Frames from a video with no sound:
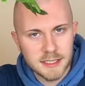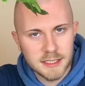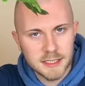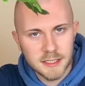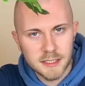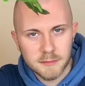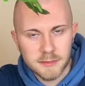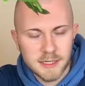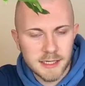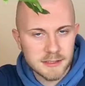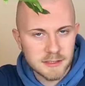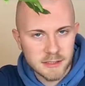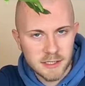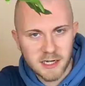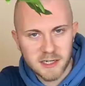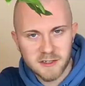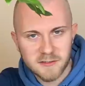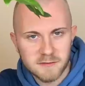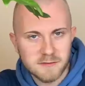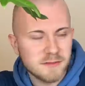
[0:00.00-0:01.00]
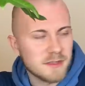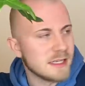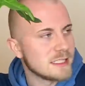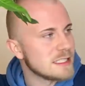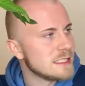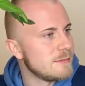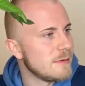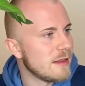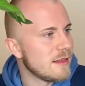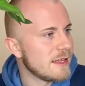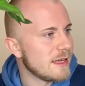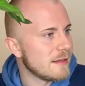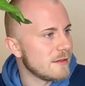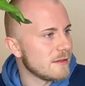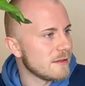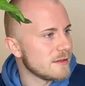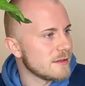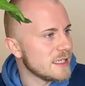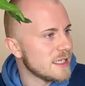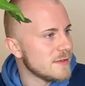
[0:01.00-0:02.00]
the plants are kind of expelling out of
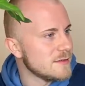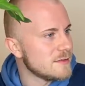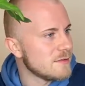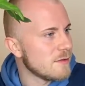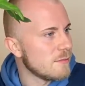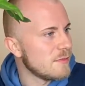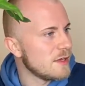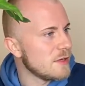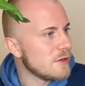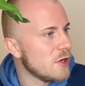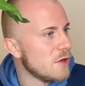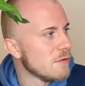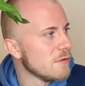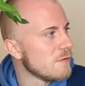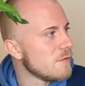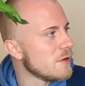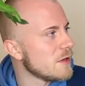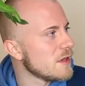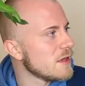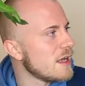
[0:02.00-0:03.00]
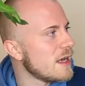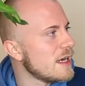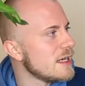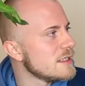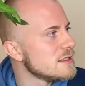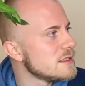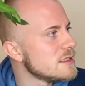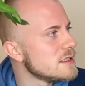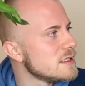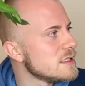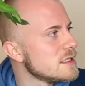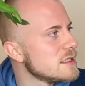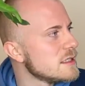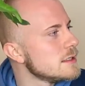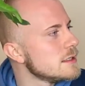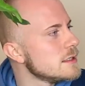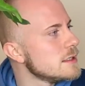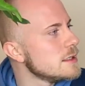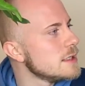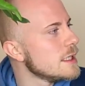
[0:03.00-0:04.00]
their leaves from being over-fertilized.
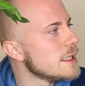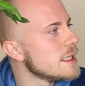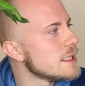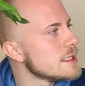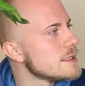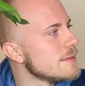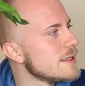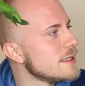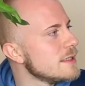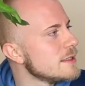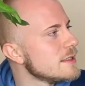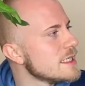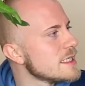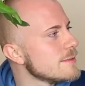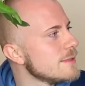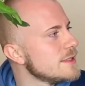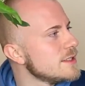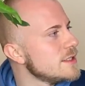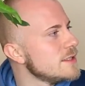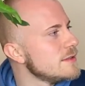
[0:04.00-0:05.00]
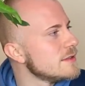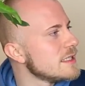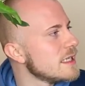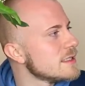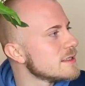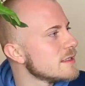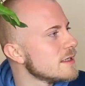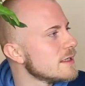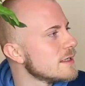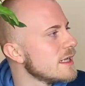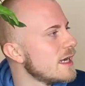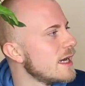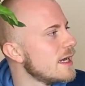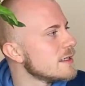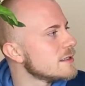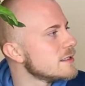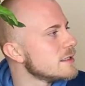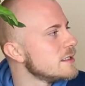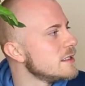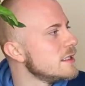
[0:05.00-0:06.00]
So yeah, that's my, that's my two cents on
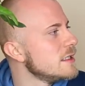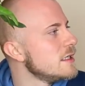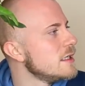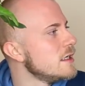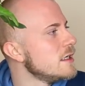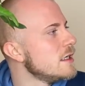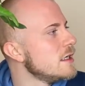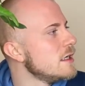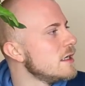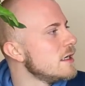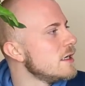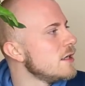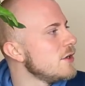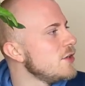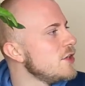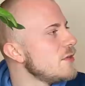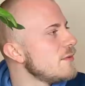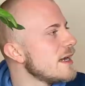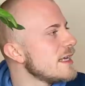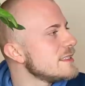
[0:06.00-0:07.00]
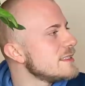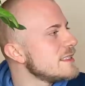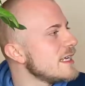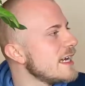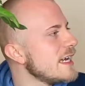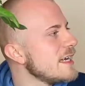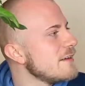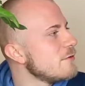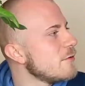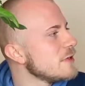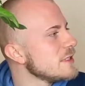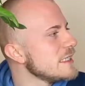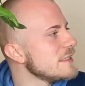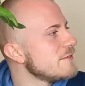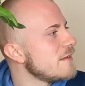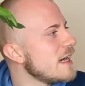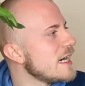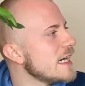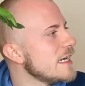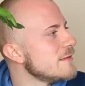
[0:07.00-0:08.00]
that. U S A
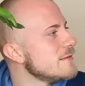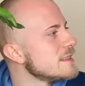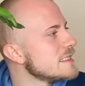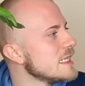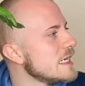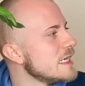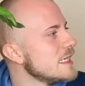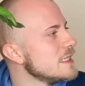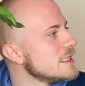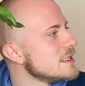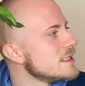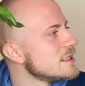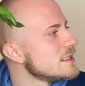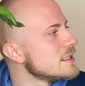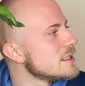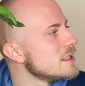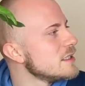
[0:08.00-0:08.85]
forty-five says,